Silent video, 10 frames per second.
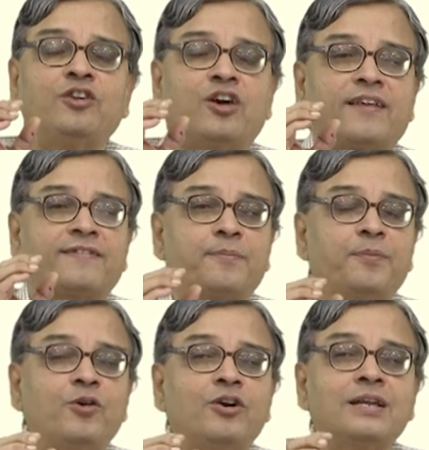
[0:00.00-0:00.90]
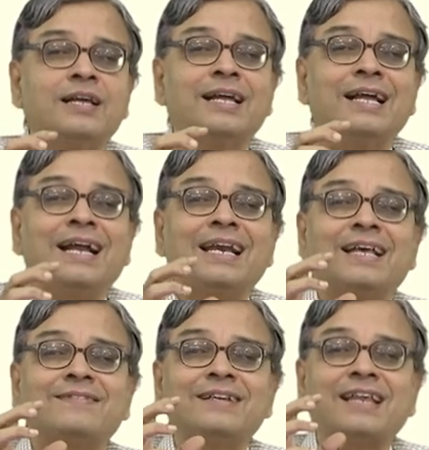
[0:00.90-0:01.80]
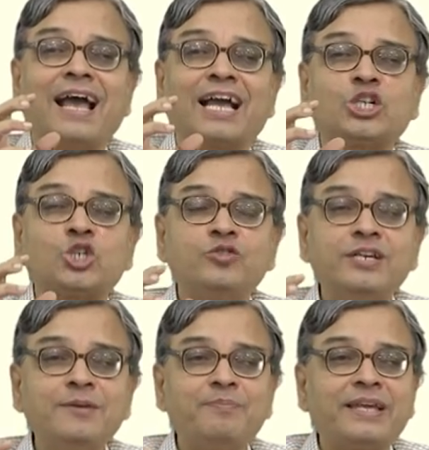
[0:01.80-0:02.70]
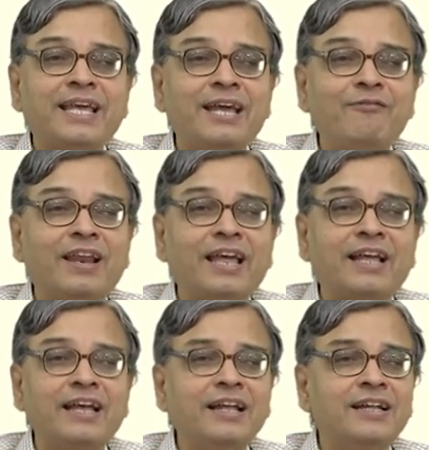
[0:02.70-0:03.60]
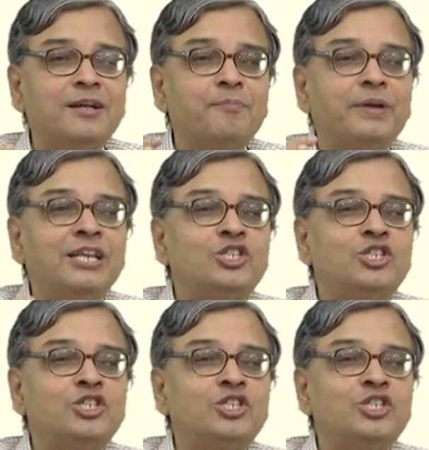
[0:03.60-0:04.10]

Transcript: or a support, does it actually behave like a pin